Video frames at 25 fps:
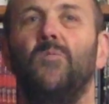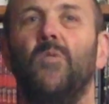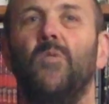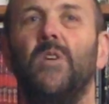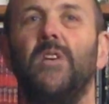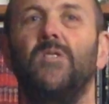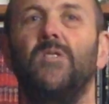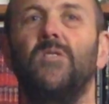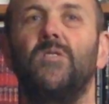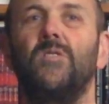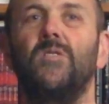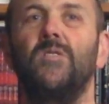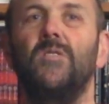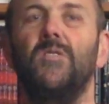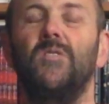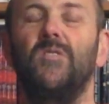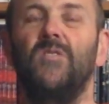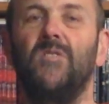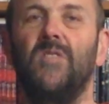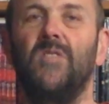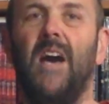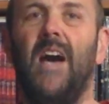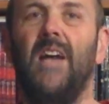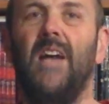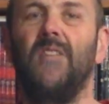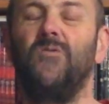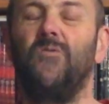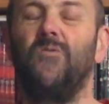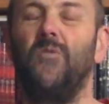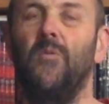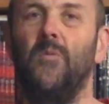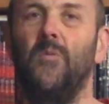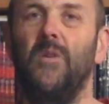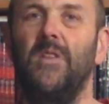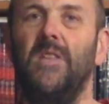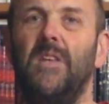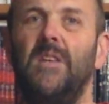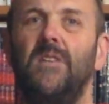which starts from
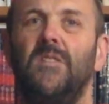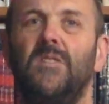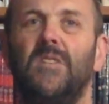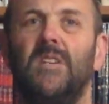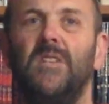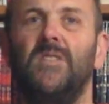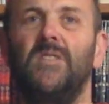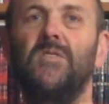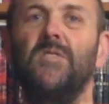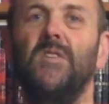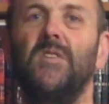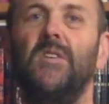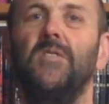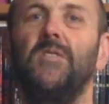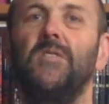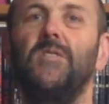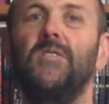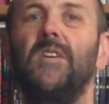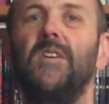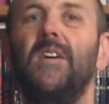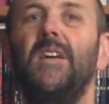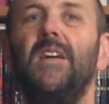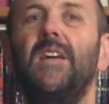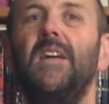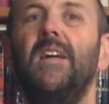within distance,